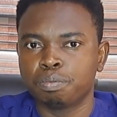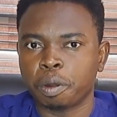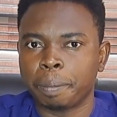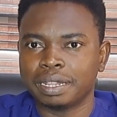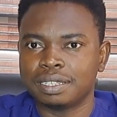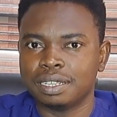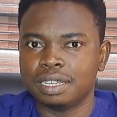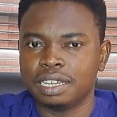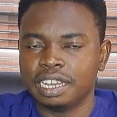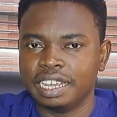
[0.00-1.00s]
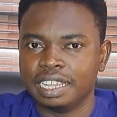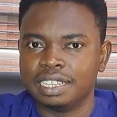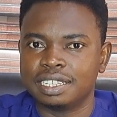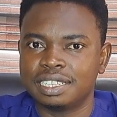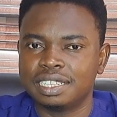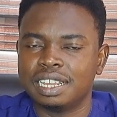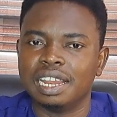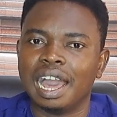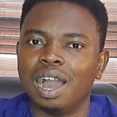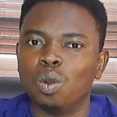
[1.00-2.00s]
Property is
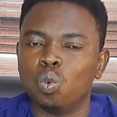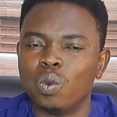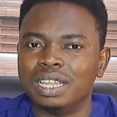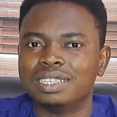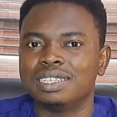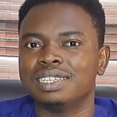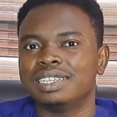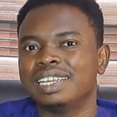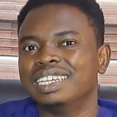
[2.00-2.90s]
still awaiting